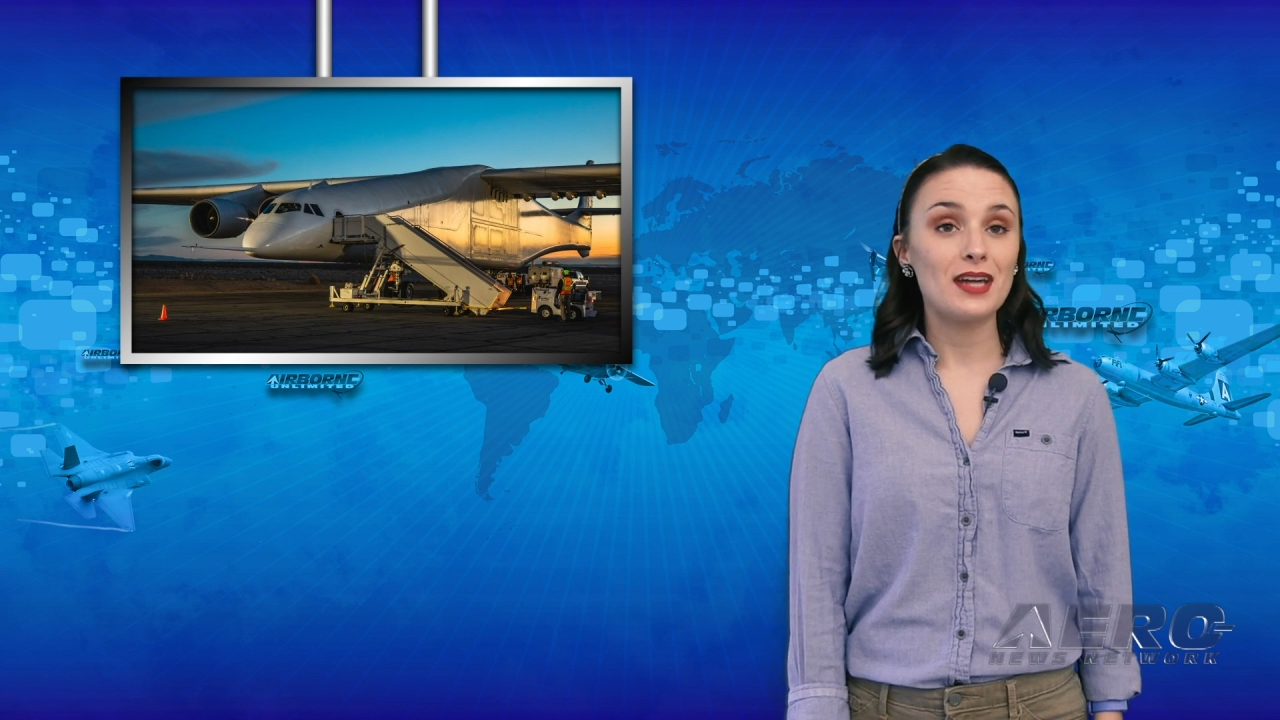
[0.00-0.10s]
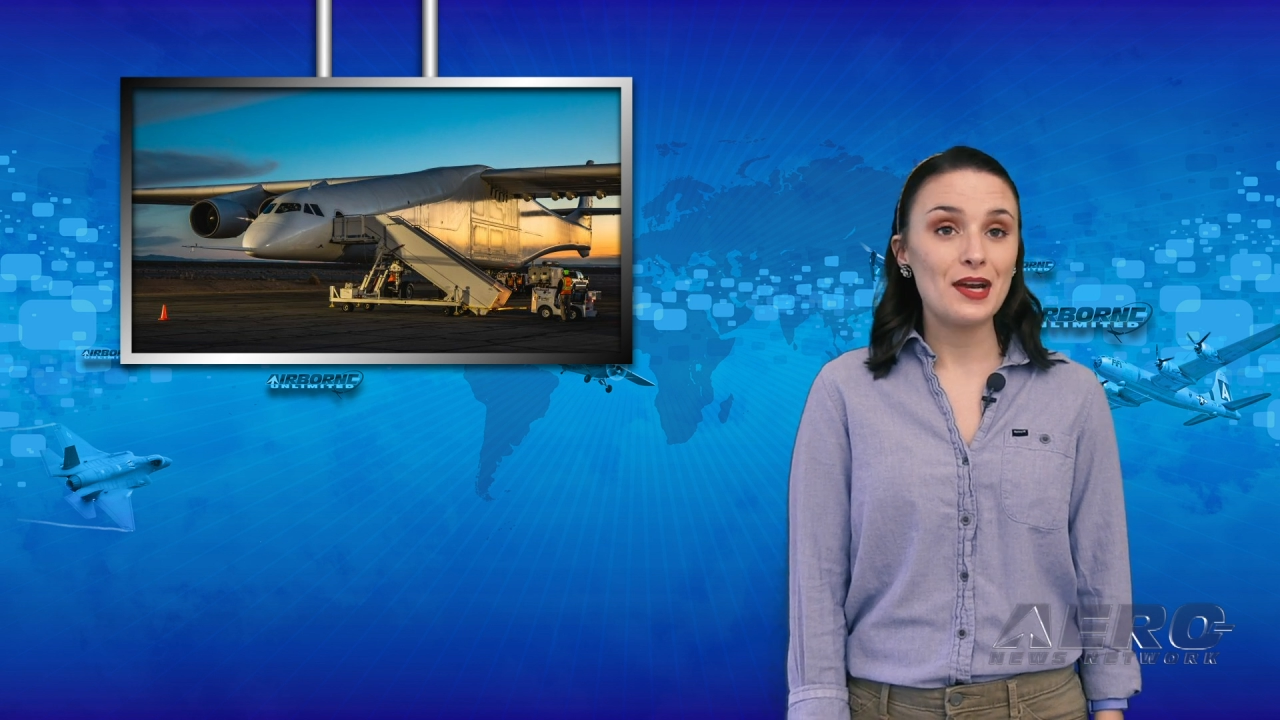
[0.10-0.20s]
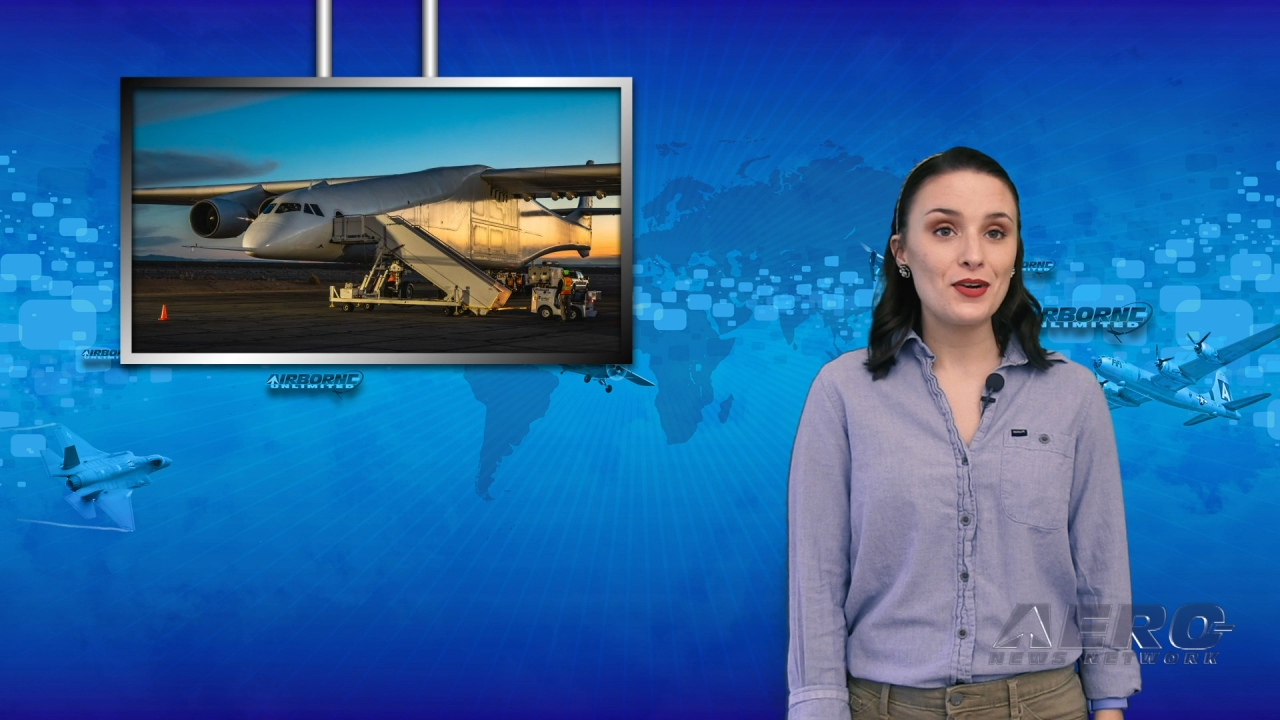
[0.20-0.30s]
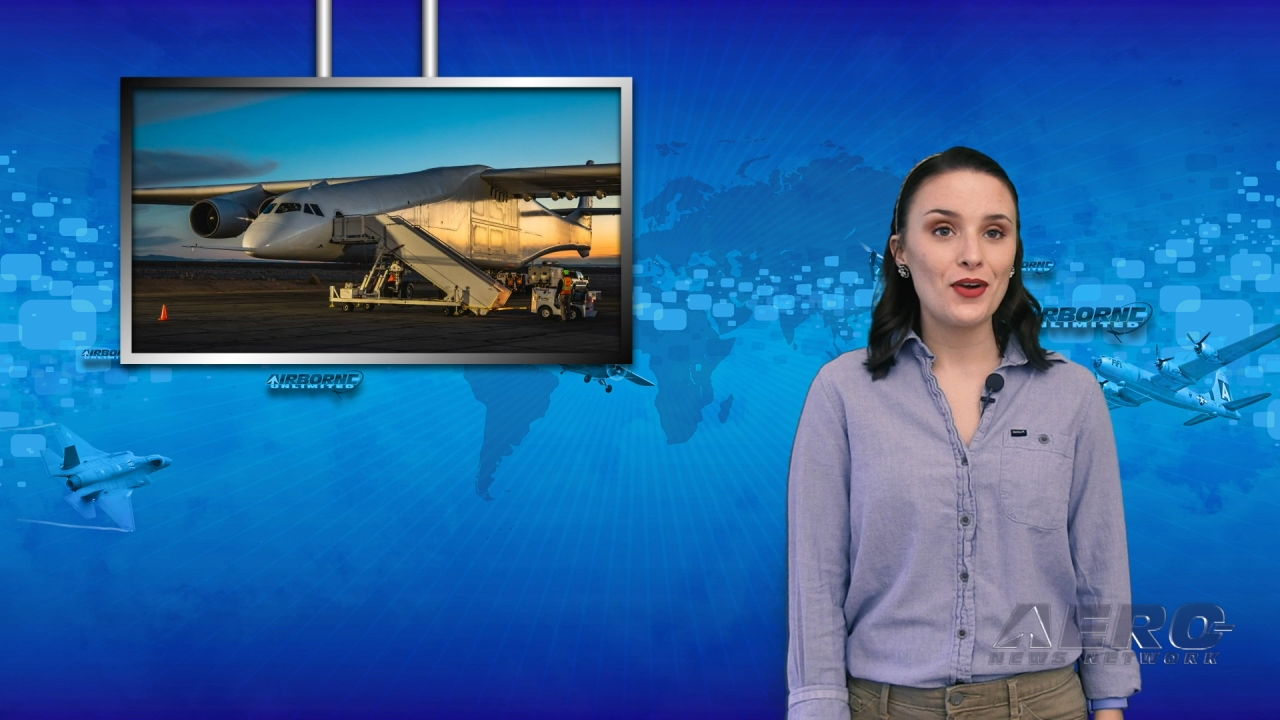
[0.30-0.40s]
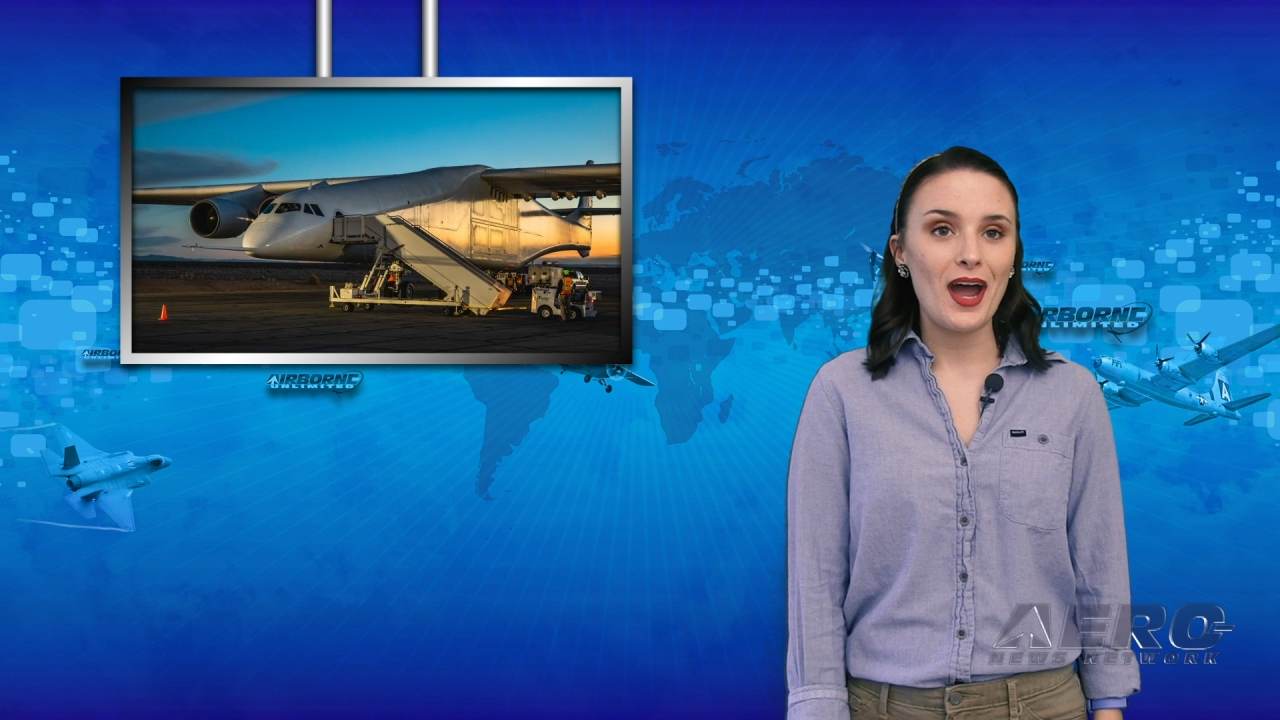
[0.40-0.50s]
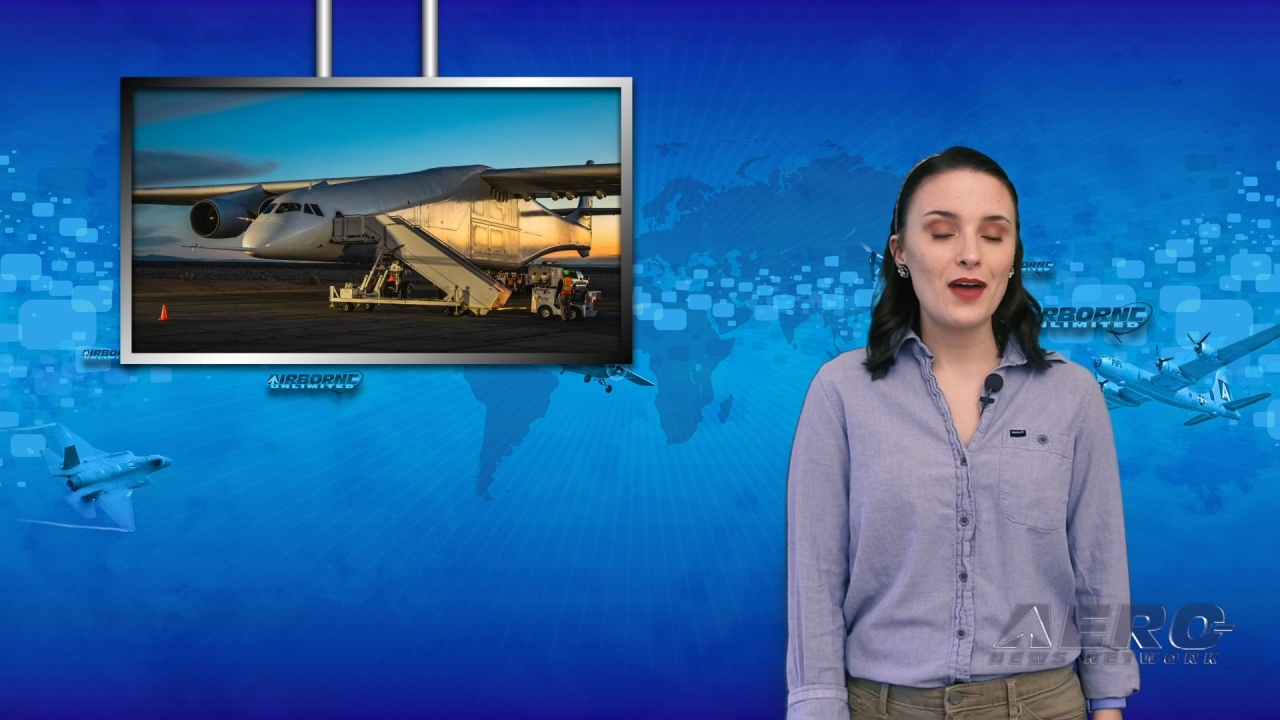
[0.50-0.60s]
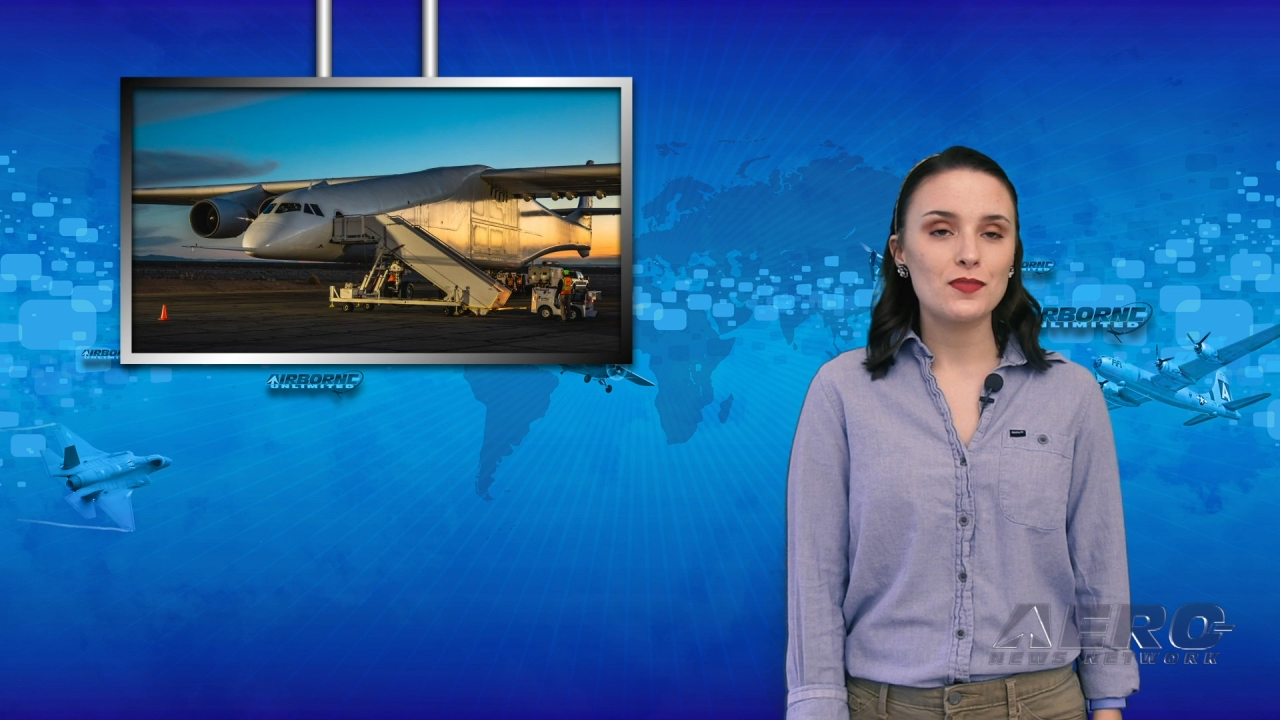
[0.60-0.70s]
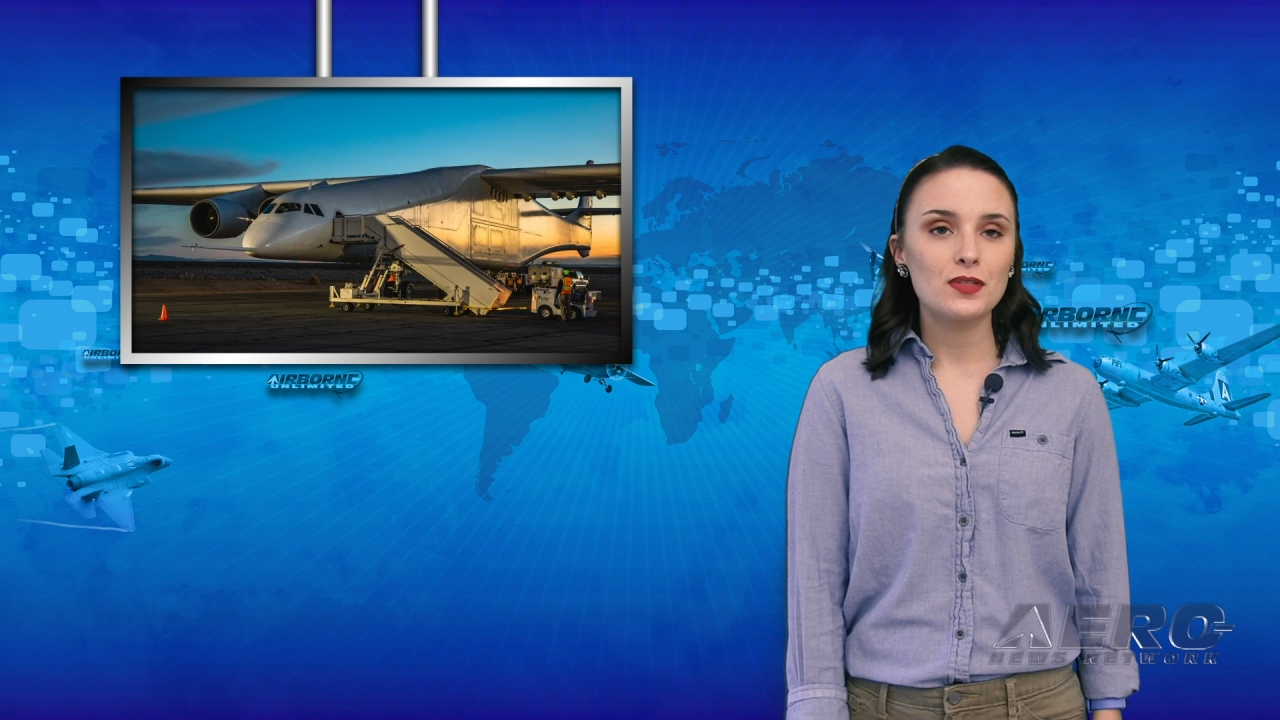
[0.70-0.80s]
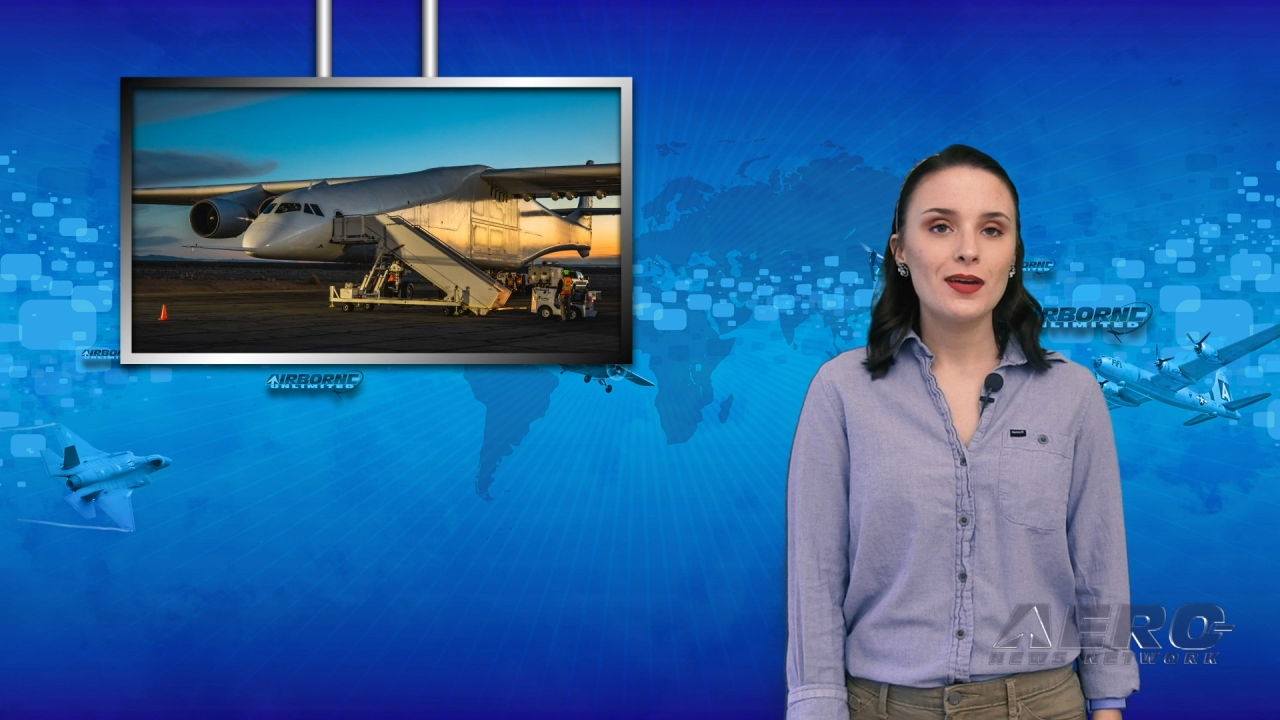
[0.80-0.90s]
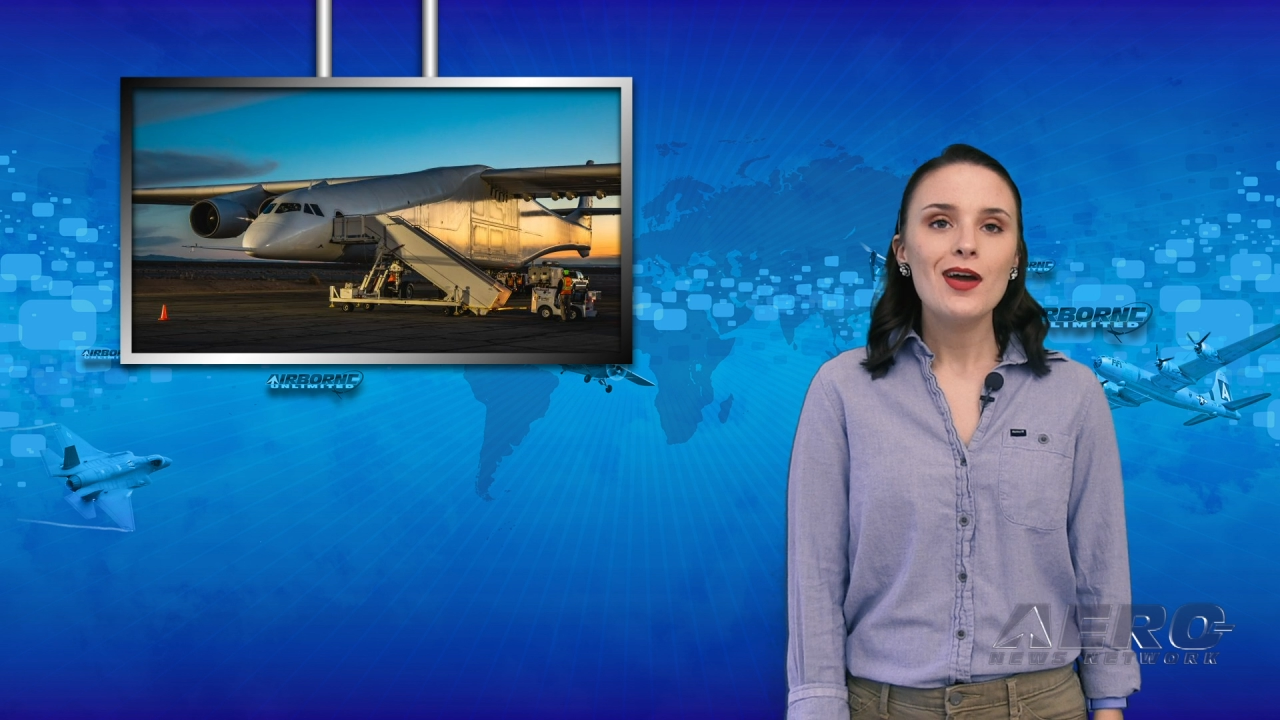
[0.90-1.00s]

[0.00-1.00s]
aircraft.